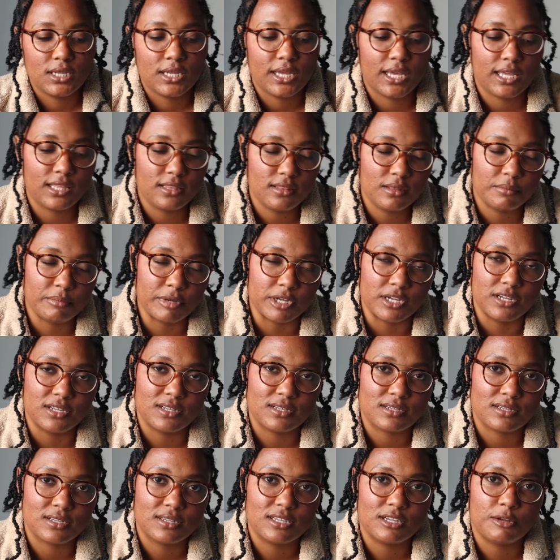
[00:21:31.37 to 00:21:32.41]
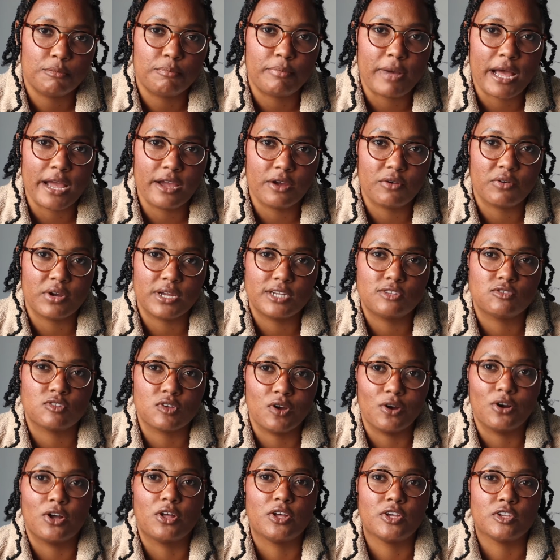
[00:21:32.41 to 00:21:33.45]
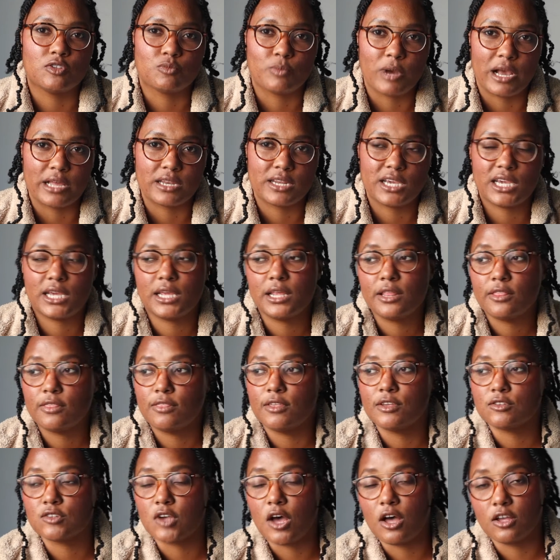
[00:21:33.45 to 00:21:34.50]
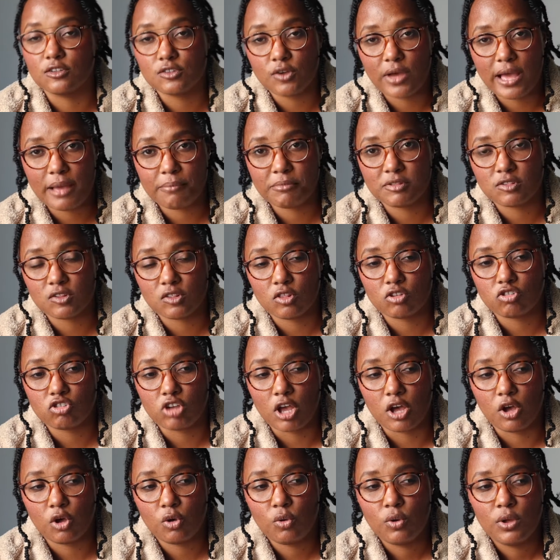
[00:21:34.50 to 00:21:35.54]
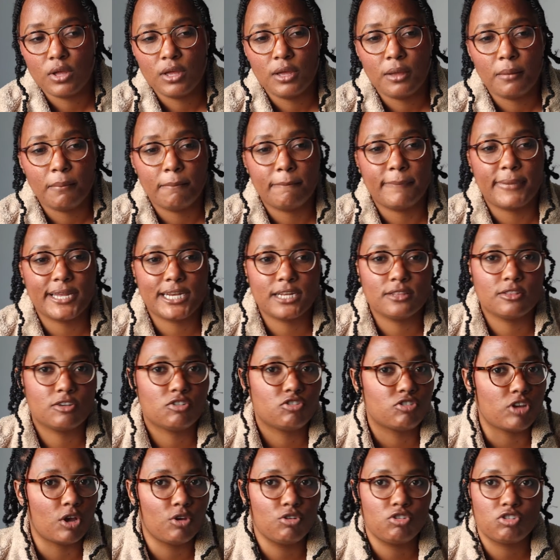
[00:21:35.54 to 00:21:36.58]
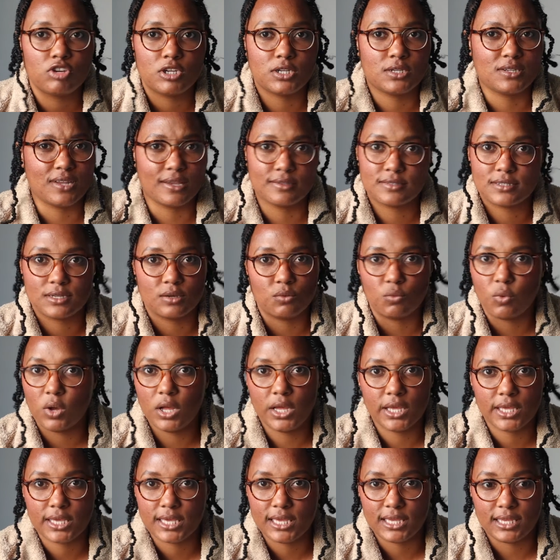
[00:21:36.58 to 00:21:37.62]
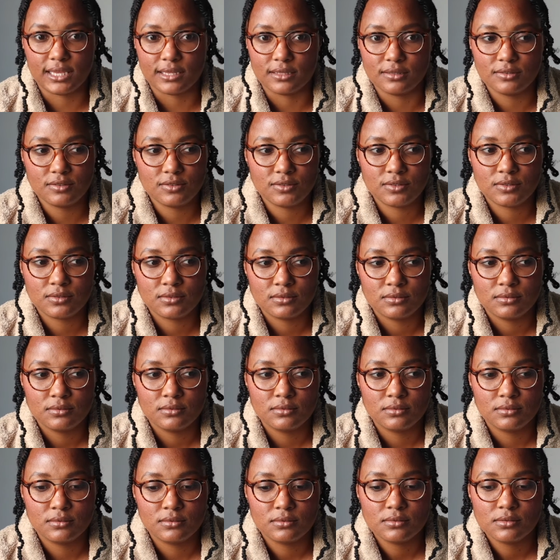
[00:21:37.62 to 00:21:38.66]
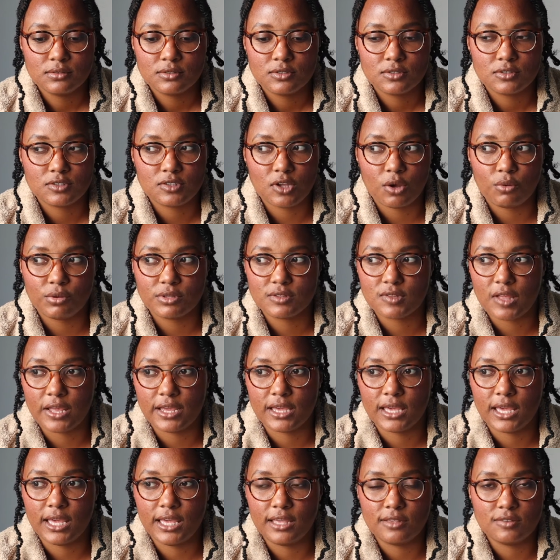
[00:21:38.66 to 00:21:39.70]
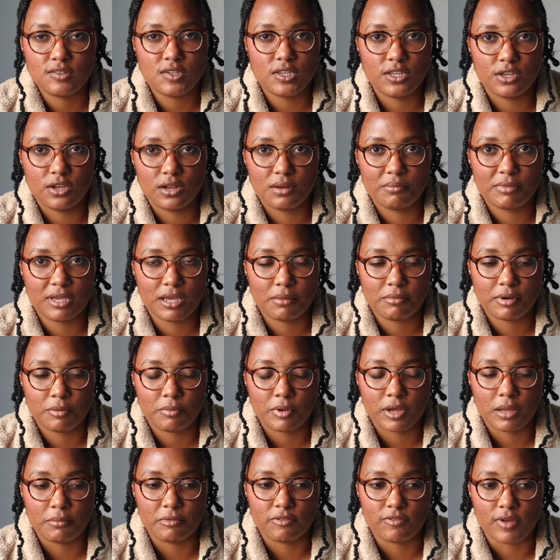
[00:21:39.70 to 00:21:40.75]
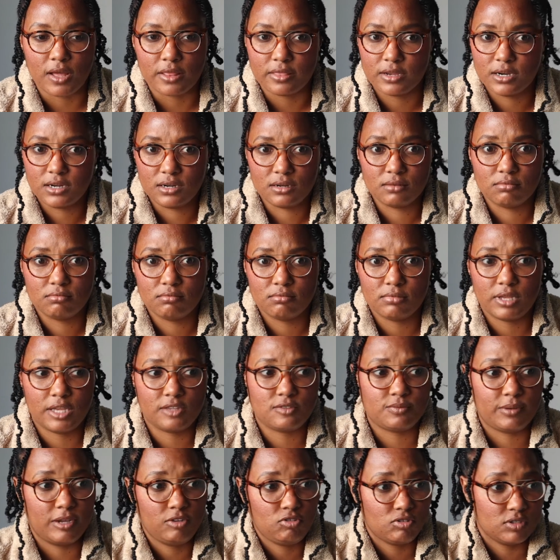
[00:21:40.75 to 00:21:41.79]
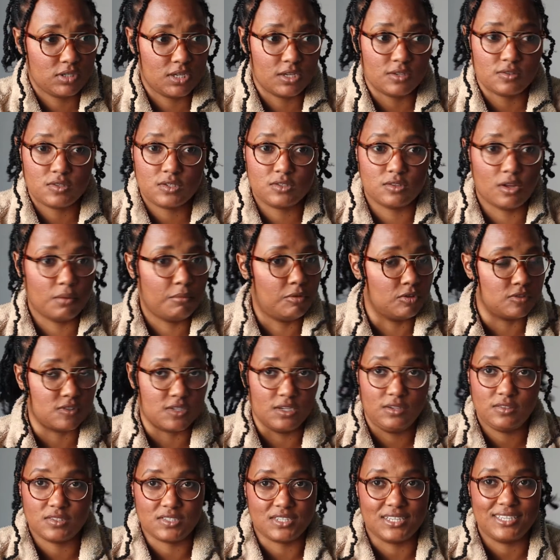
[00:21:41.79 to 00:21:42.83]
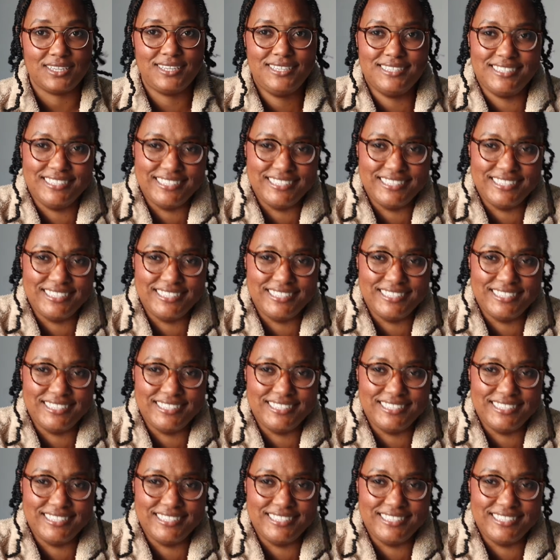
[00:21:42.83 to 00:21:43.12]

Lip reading: In the book, Byron's girl is pregnant. This also happens in the show, but in the show, she doesn't want kids. So it's like, is he going to be able to become a father? Especially because he's almost 60.